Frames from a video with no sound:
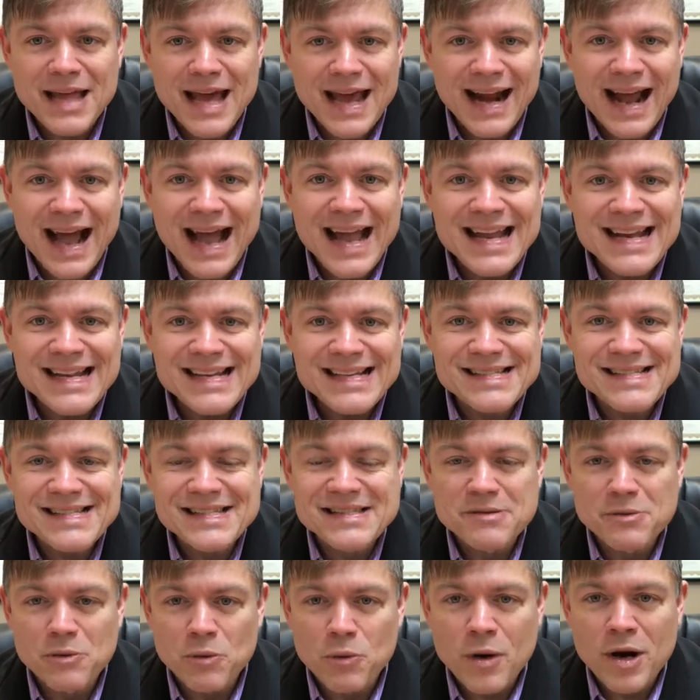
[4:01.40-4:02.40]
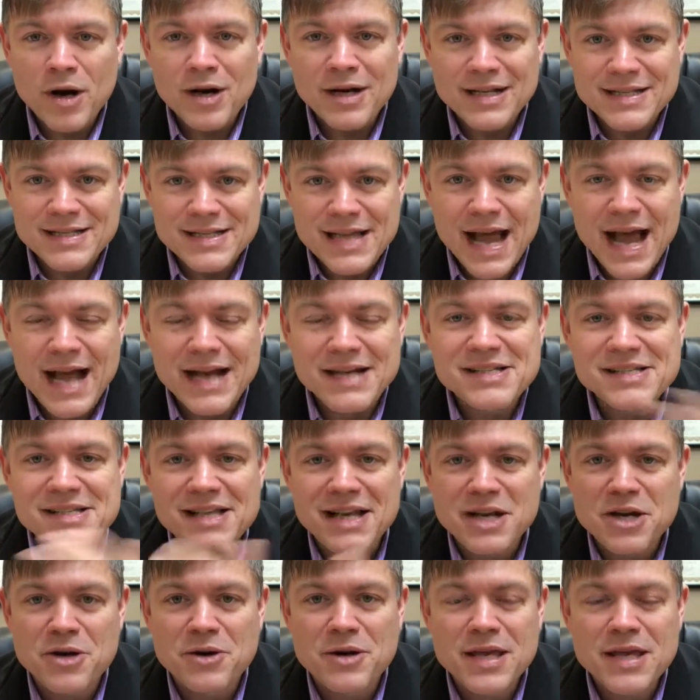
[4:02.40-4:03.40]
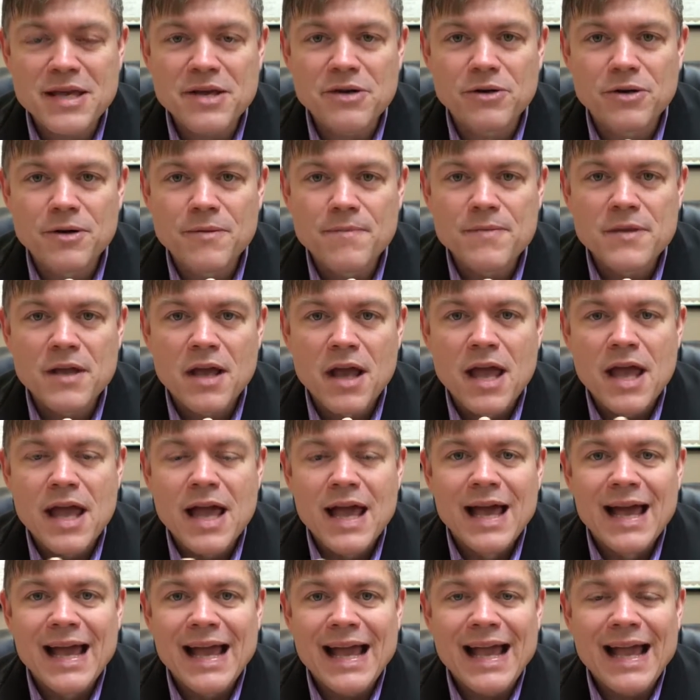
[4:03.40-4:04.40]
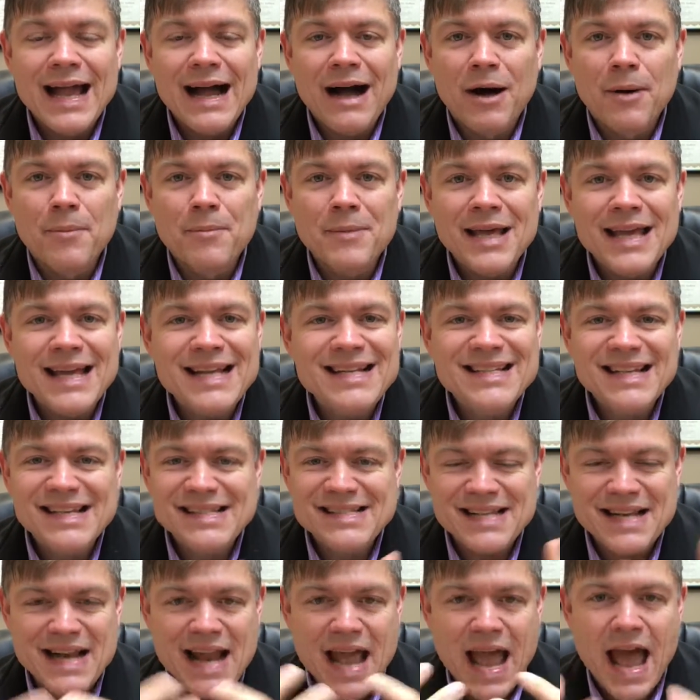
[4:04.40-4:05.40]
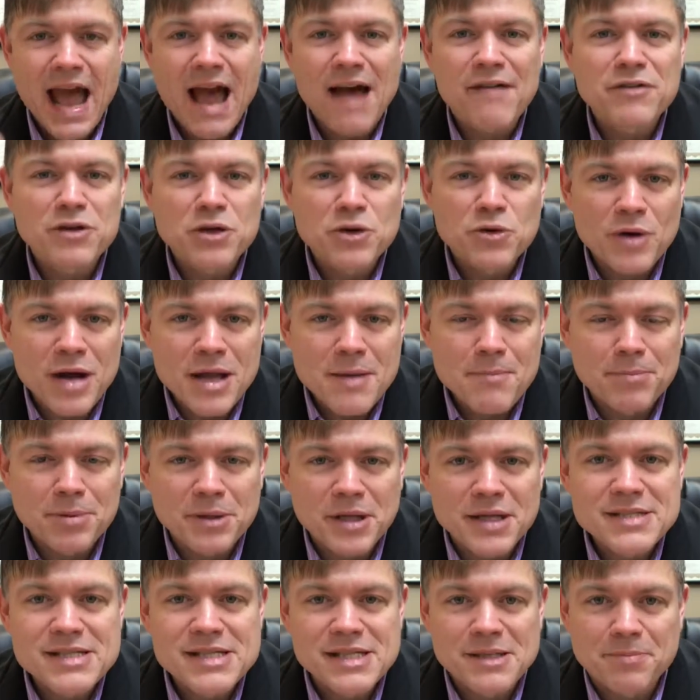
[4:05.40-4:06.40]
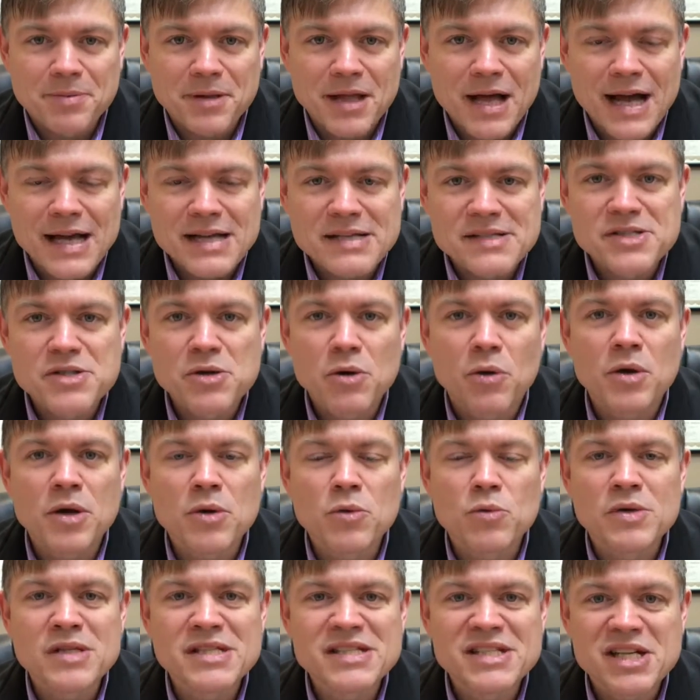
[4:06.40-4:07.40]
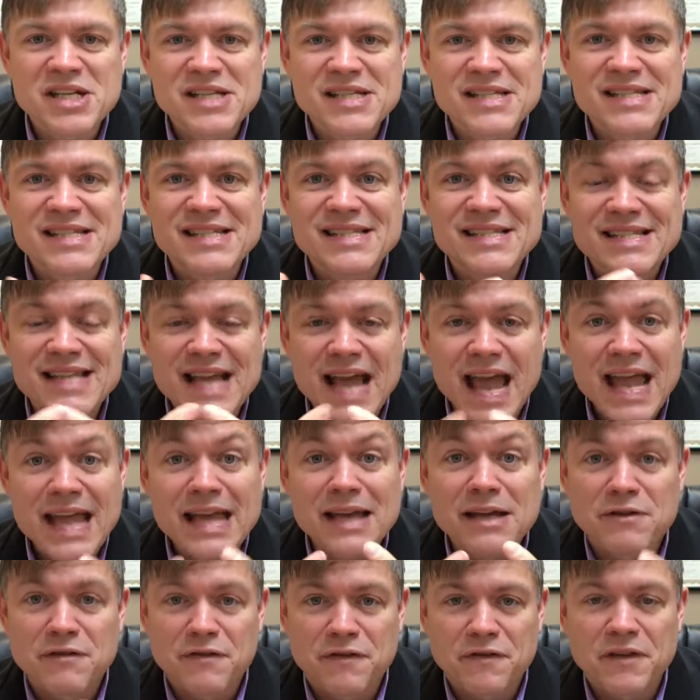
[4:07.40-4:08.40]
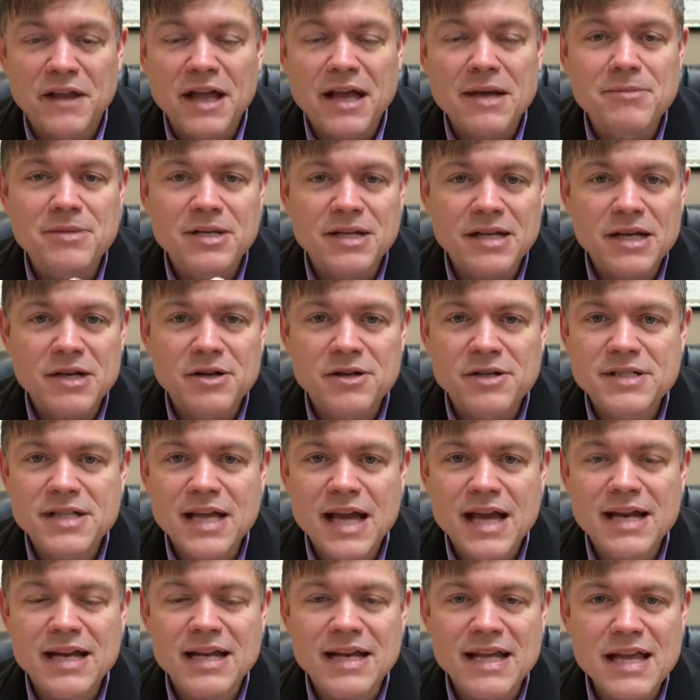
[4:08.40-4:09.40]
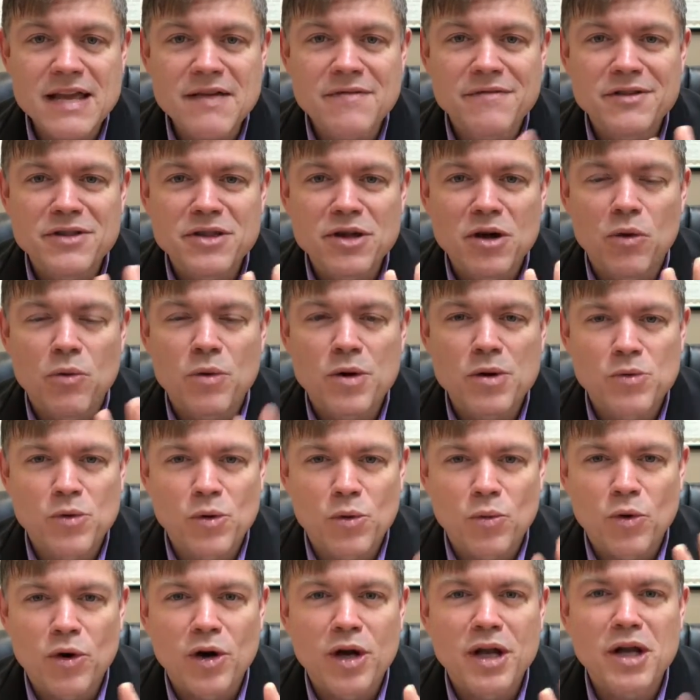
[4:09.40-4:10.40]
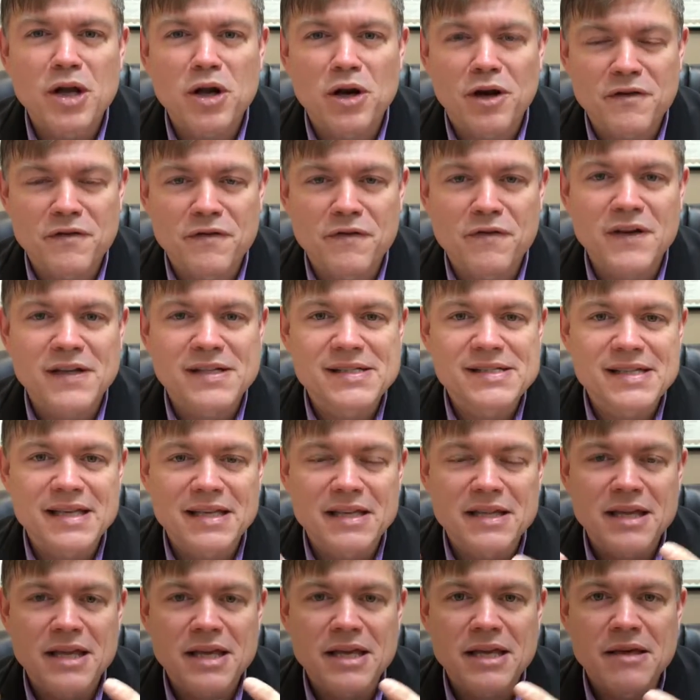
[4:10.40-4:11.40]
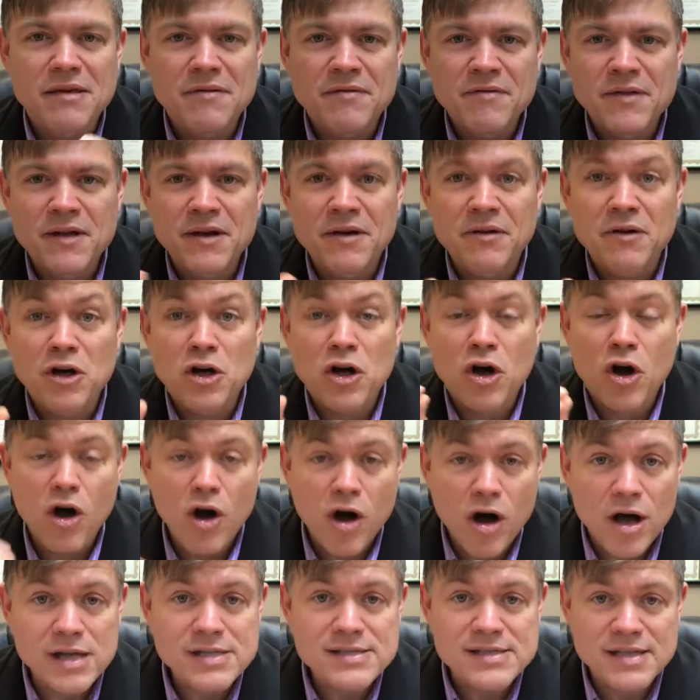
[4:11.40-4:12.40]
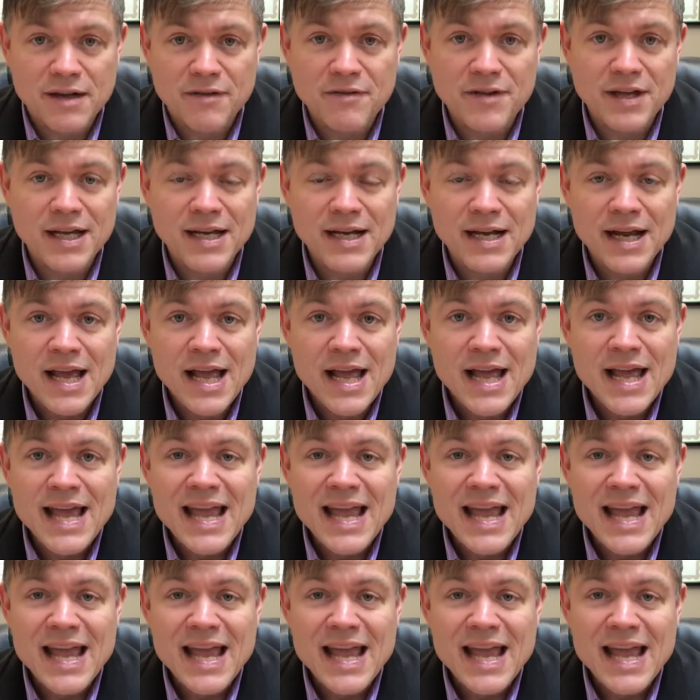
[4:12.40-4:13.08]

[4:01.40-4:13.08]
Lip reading: that itis where it attaches at your heel, it doesn't have a great blood supply. So it would just stay inflamed and irritated even though we were working on fixing the cause of it.